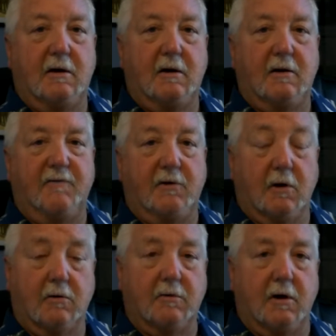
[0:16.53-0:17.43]
if you
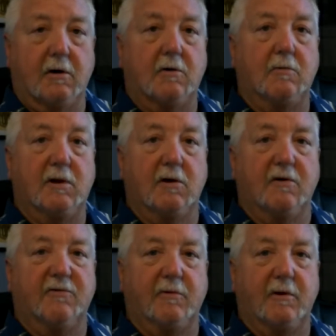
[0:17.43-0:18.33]
don't know, we
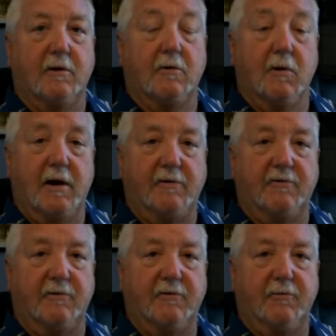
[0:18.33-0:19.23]
lost one of the greats
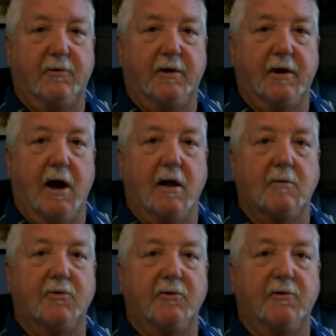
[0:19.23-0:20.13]
this week,
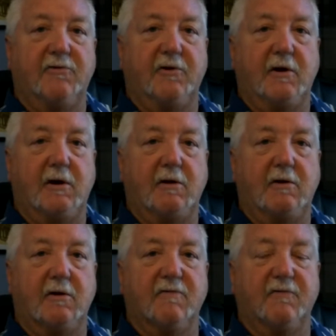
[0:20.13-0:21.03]
Alan Brunacini, a
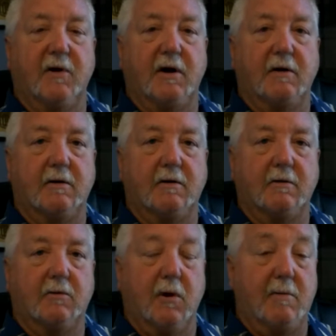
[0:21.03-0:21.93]
dear
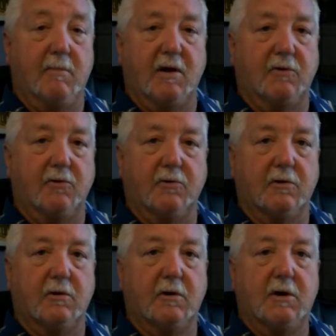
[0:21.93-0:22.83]
friend, great
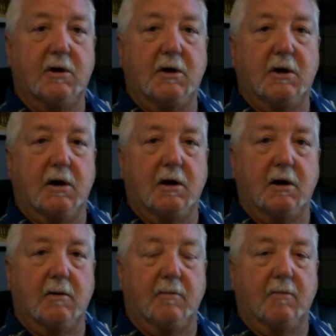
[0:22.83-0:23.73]
mentor,
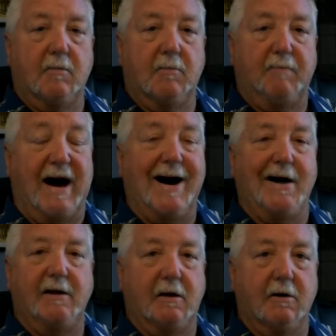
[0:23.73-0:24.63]

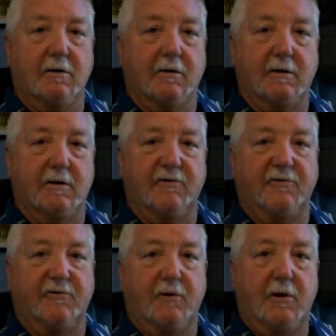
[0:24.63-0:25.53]
pioneer in
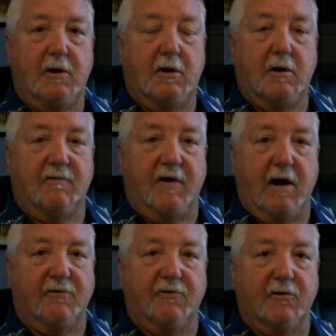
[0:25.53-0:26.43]
this
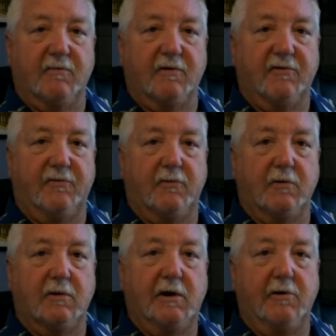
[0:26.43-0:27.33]
fire service
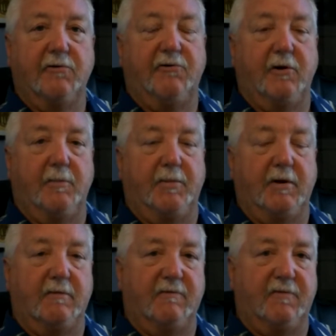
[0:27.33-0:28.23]
for leadership
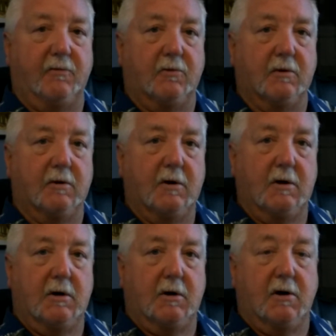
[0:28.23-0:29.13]
and for
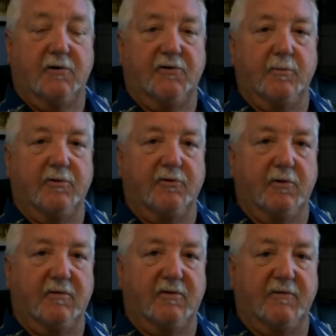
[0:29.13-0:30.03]
customer
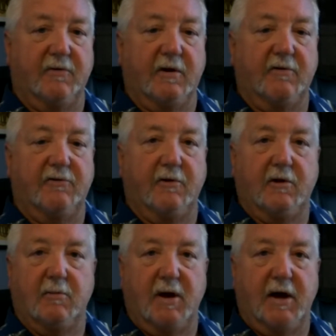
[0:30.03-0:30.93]
service and for instant
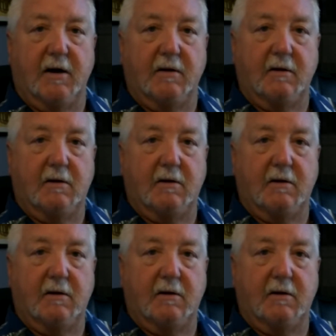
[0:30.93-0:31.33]
command.